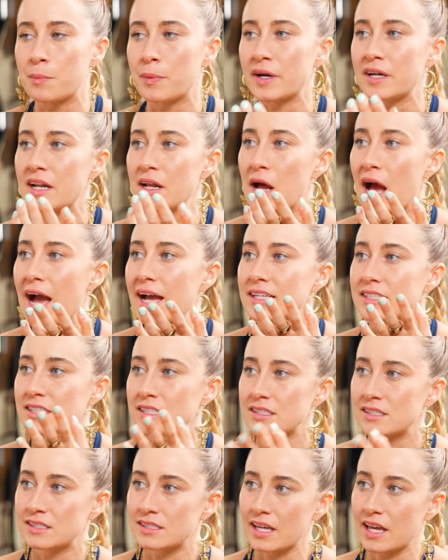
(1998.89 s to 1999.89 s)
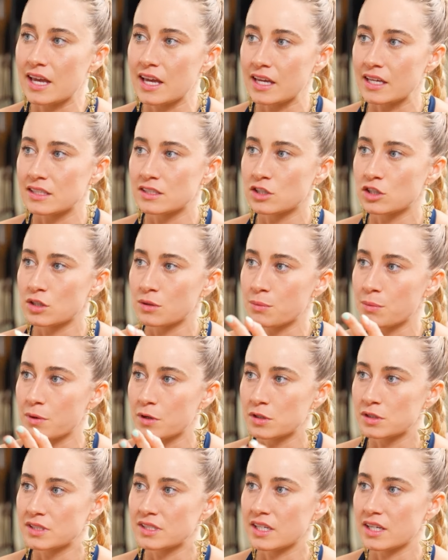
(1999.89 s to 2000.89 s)
But I did say to the
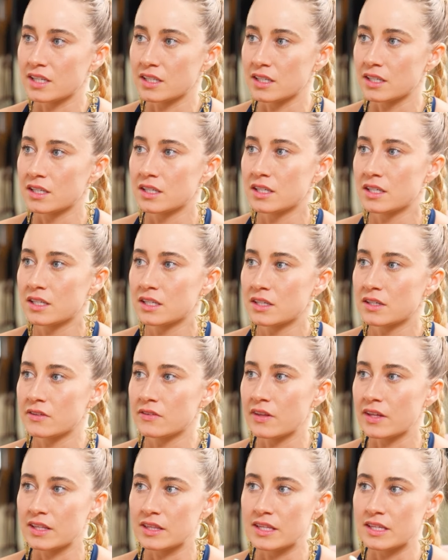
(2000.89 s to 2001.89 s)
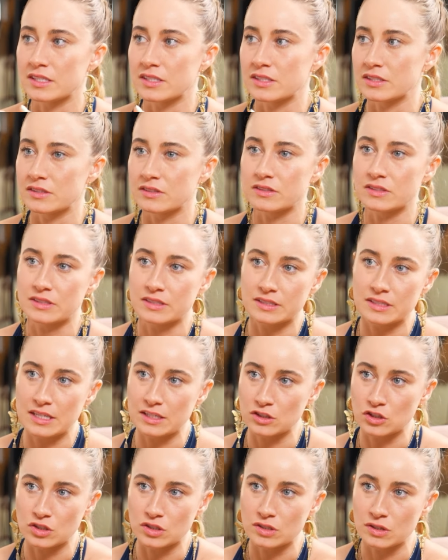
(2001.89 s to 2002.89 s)
person, like, this
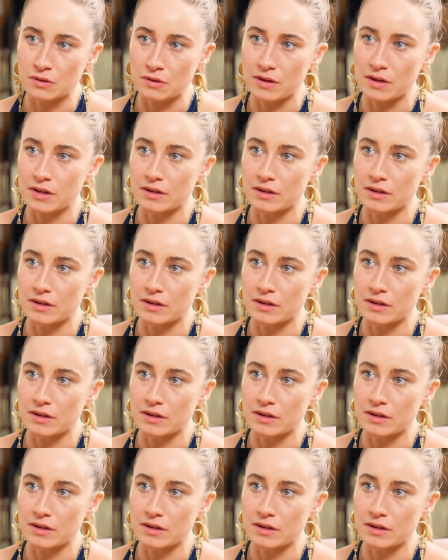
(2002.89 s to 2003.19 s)
is,